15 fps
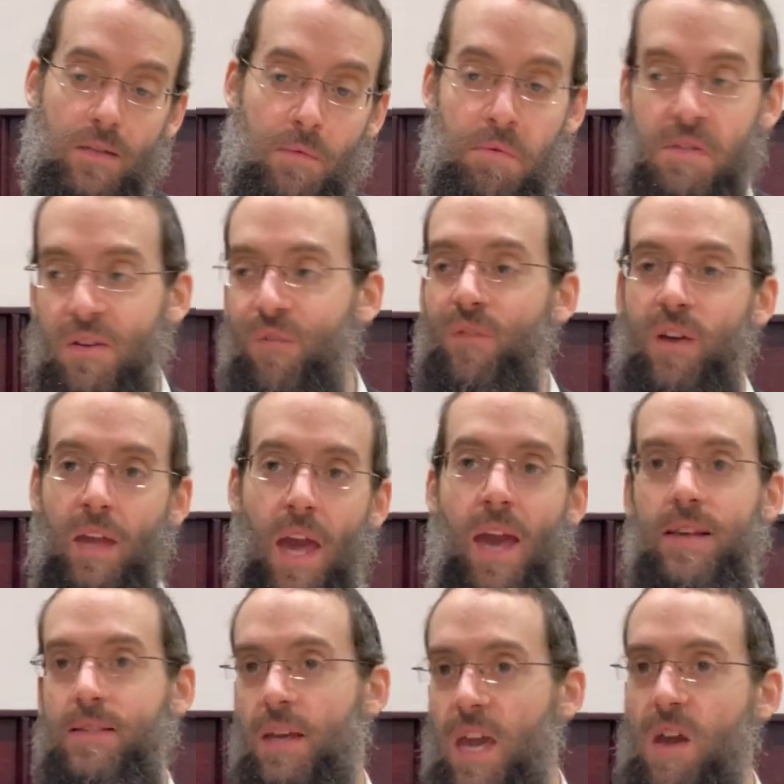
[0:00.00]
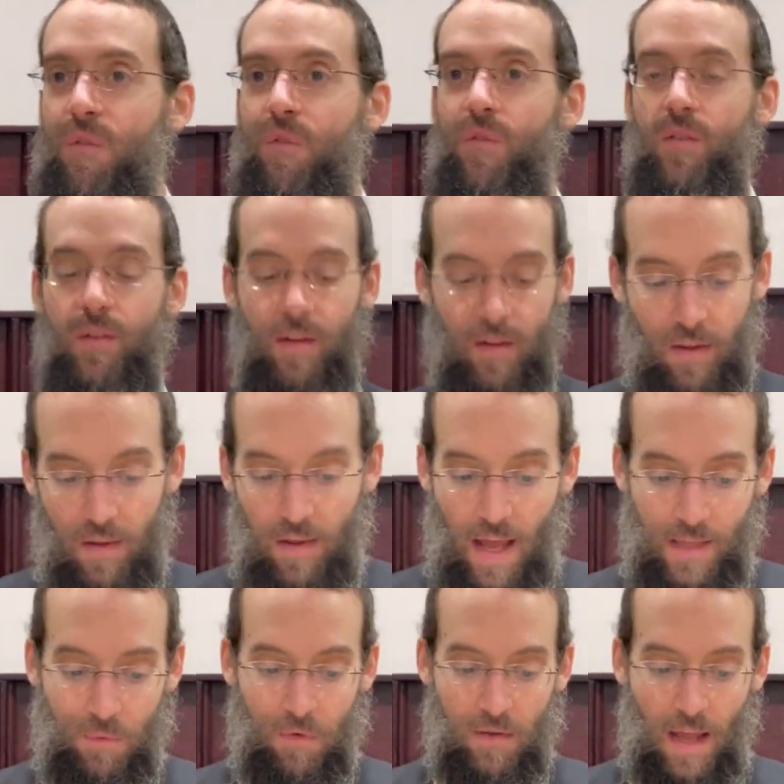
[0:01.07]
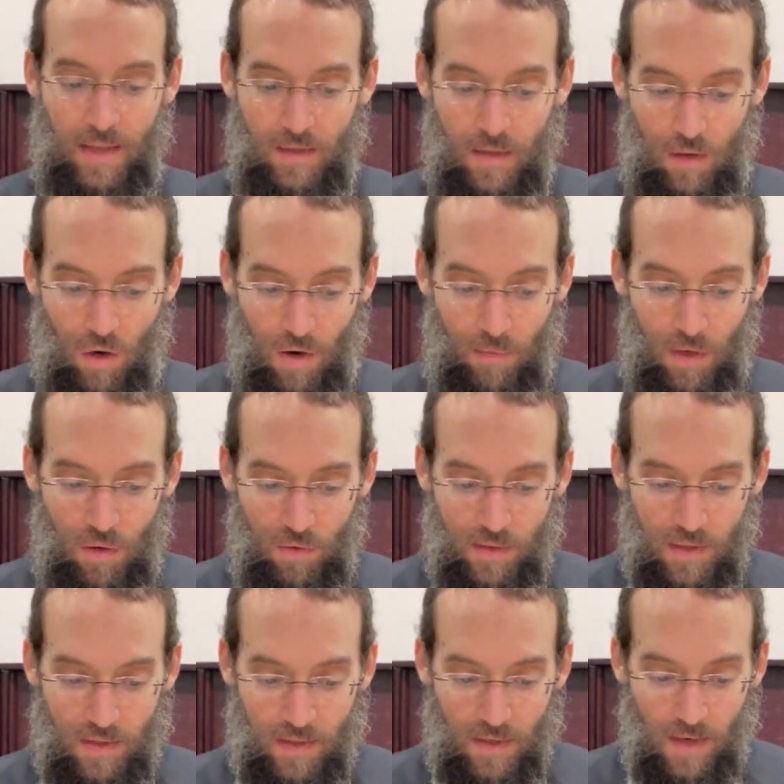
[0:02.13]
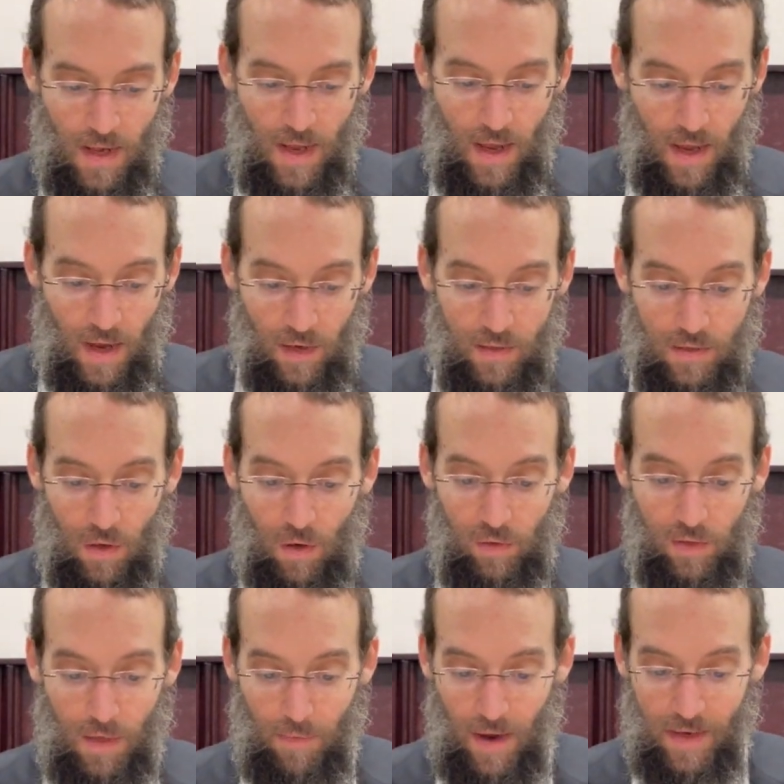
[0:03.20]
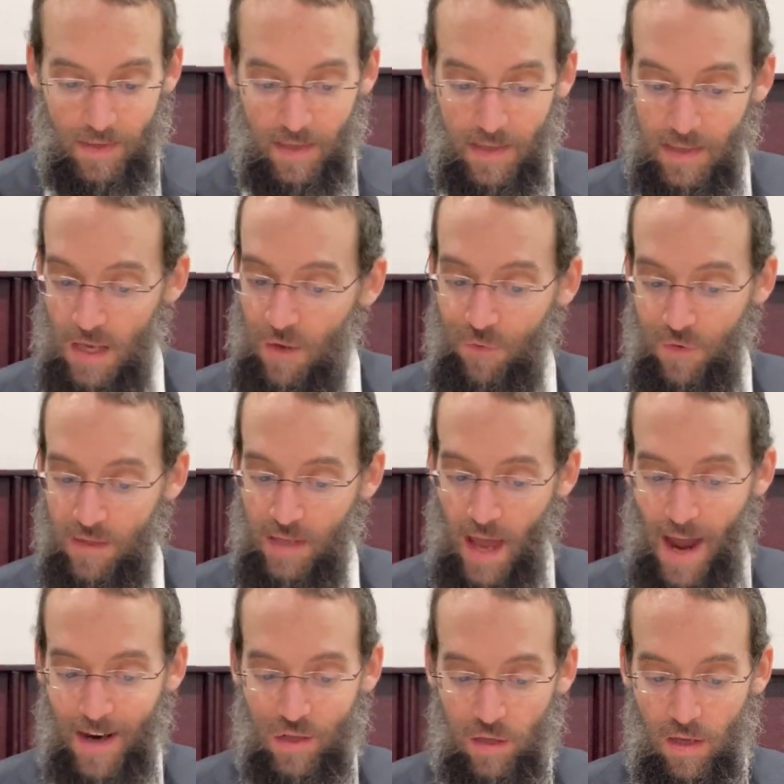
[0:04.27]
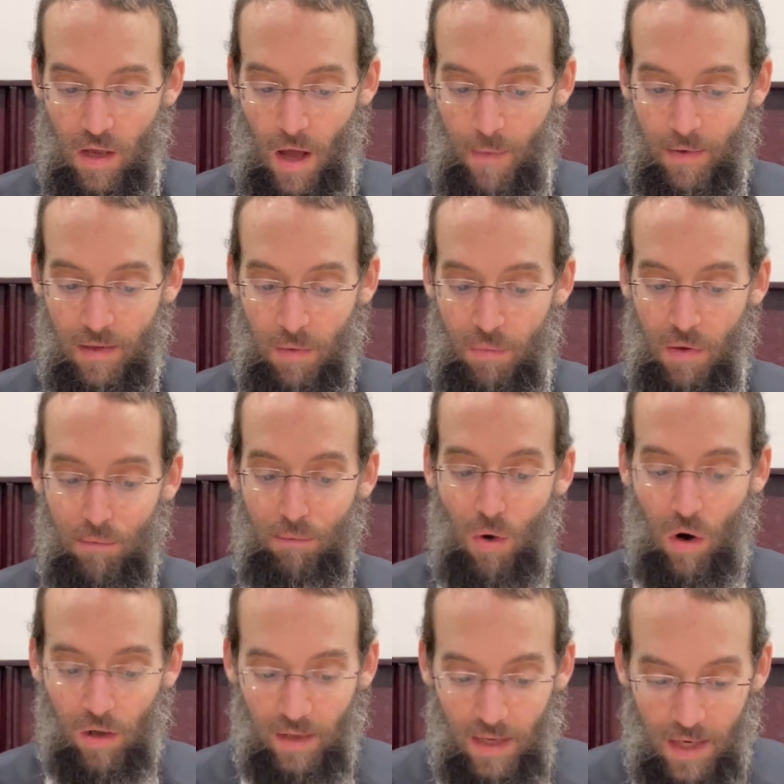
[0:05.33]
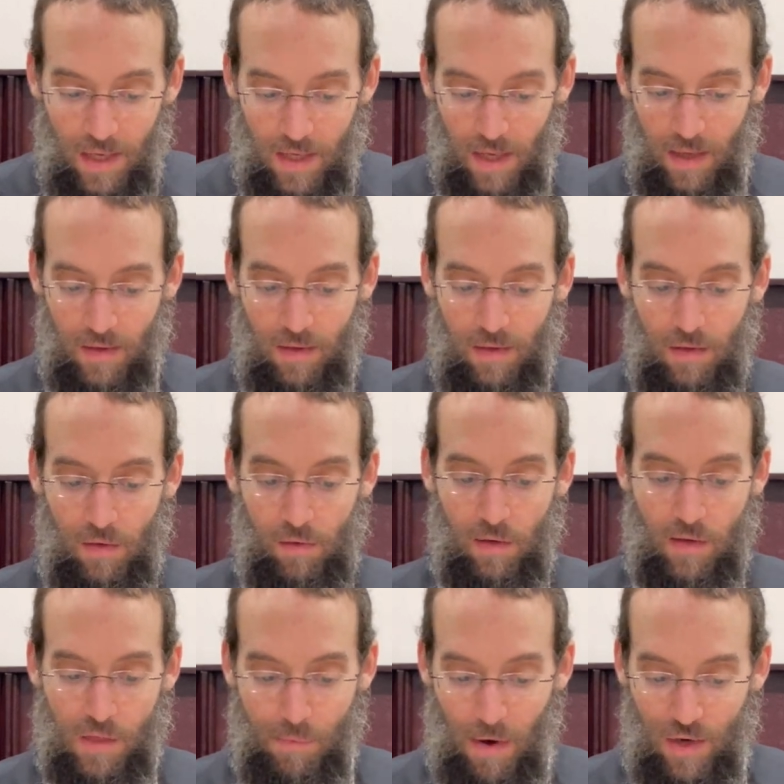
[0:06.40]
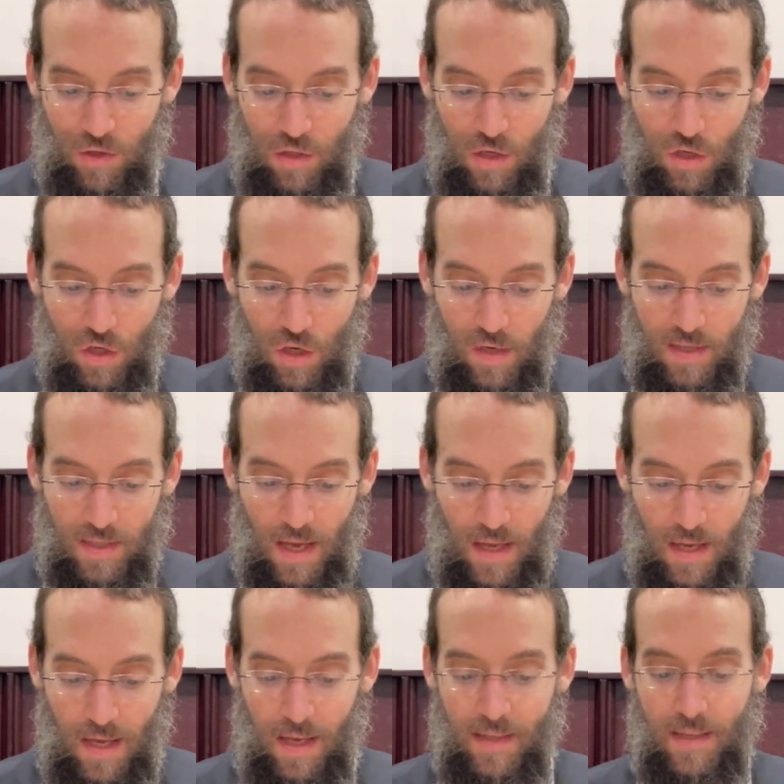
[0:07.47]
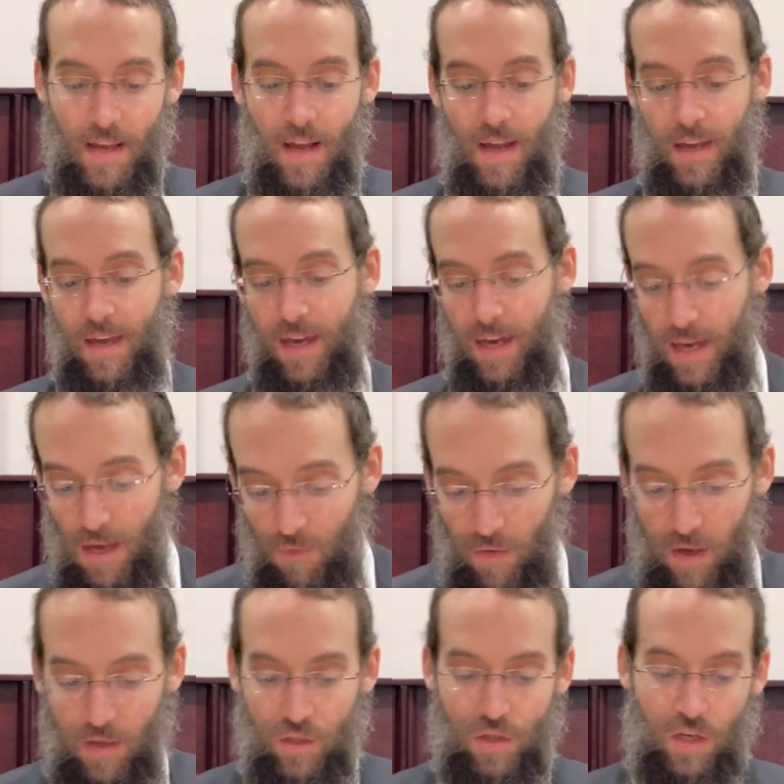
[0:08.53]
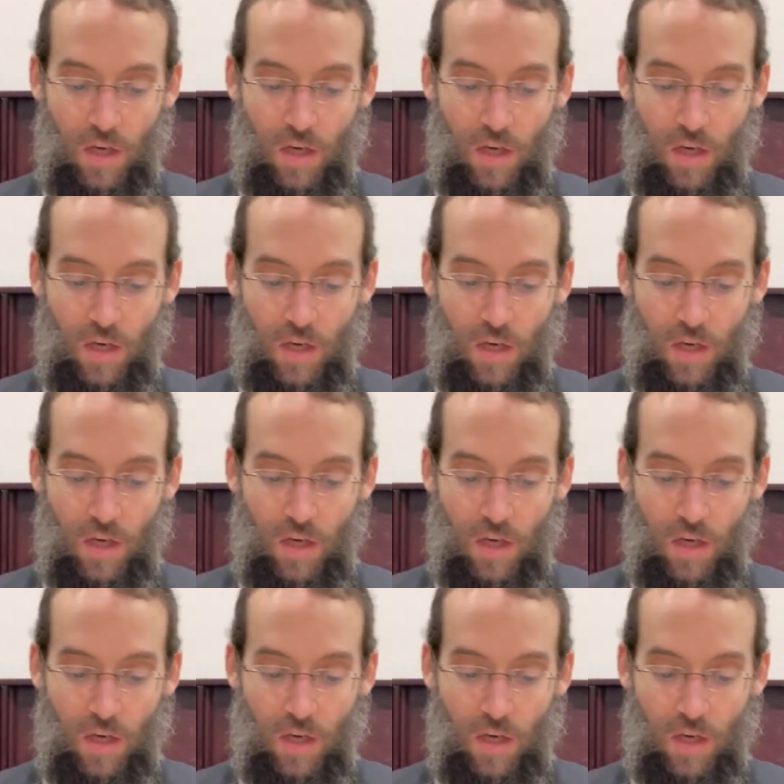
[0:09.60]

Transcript: specific case, if. That's what that's the term he uses. So Gemara says if he's actually coming to be more lenient, the expression he should have said is Kivin